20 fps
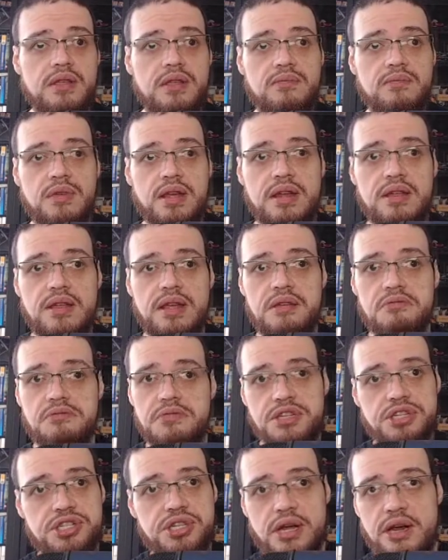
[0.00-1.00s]
when they
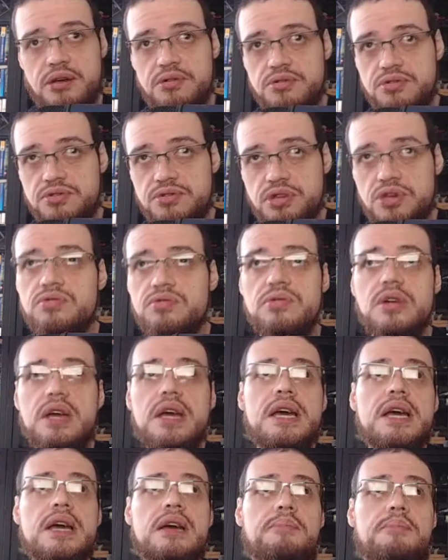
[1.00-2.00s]
reach out to you.
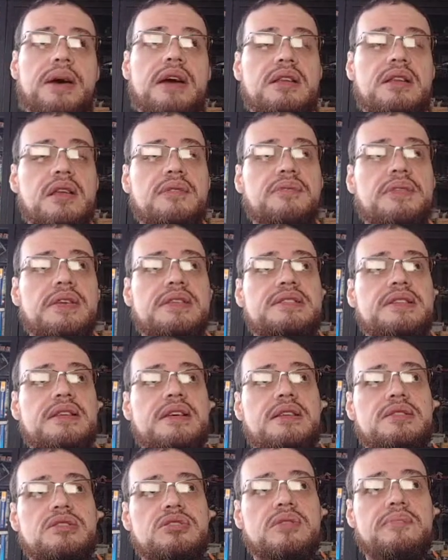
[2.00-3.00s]
But if it's
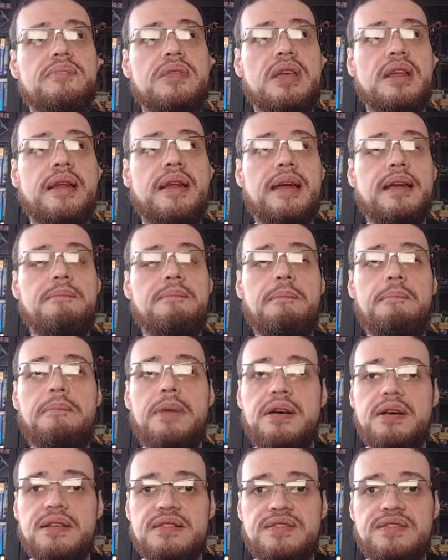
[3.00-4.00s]
something like
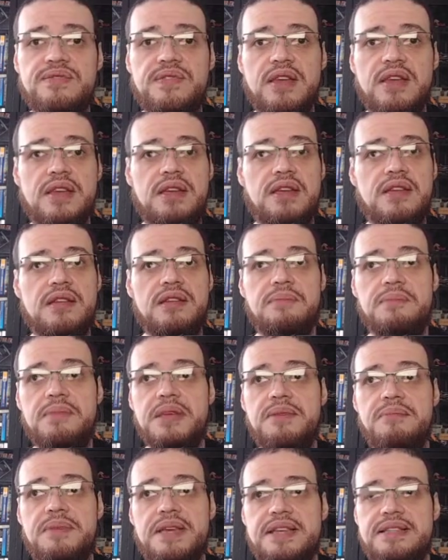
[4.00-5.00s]
BuzzFeed,
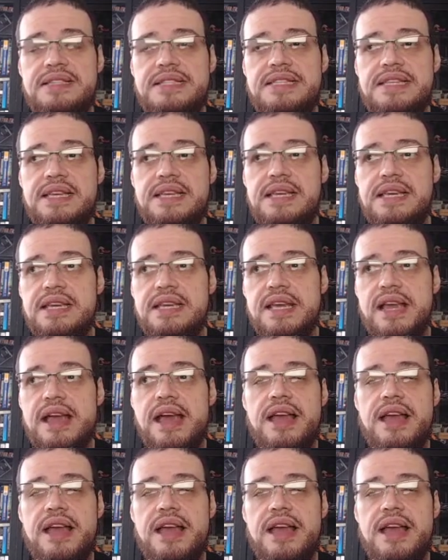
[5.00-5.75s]
BBC,